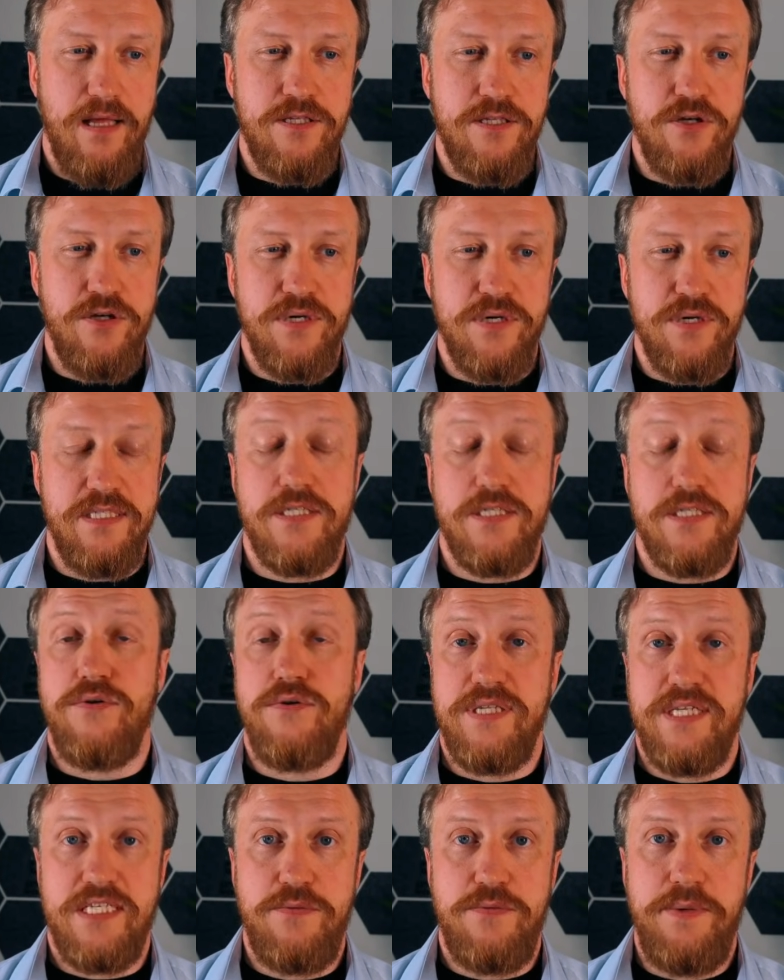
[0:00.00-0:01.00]
tokens
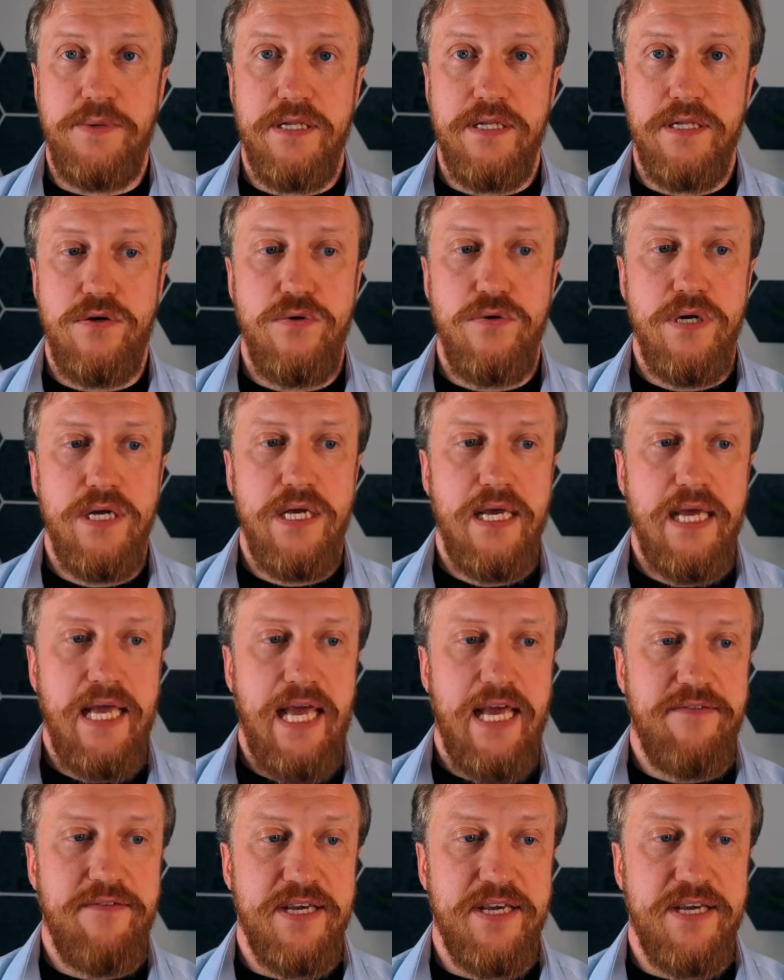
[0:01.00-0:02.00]
context window,
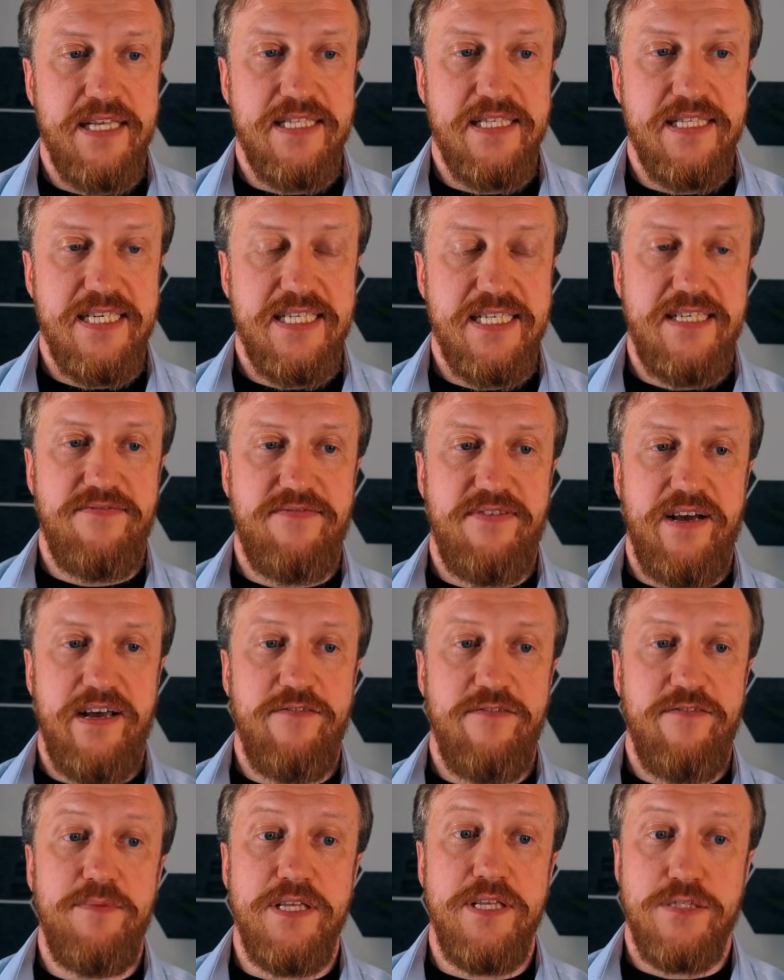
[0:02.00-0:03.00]
having it
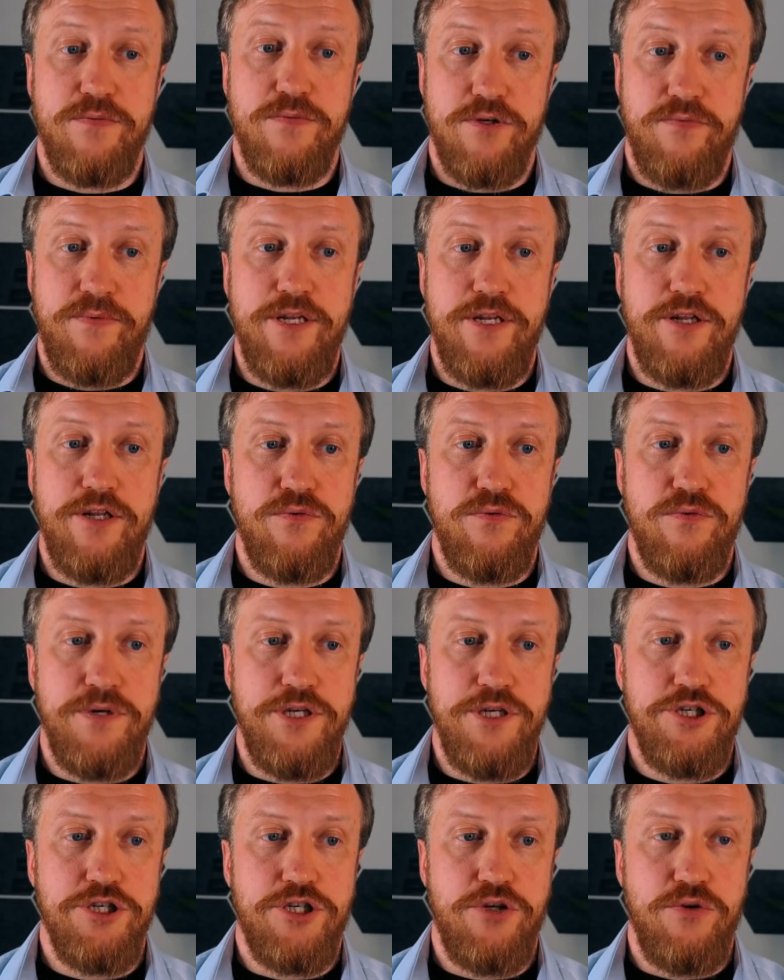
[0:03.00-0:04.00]
65 means what when you
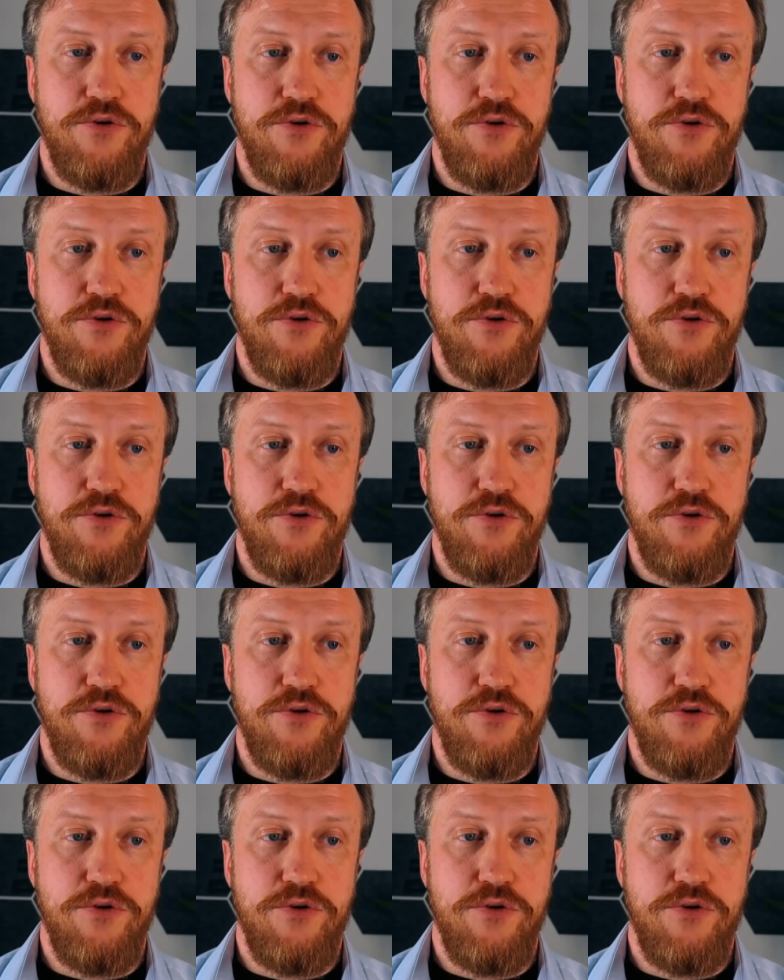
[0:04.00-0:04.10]
reach it,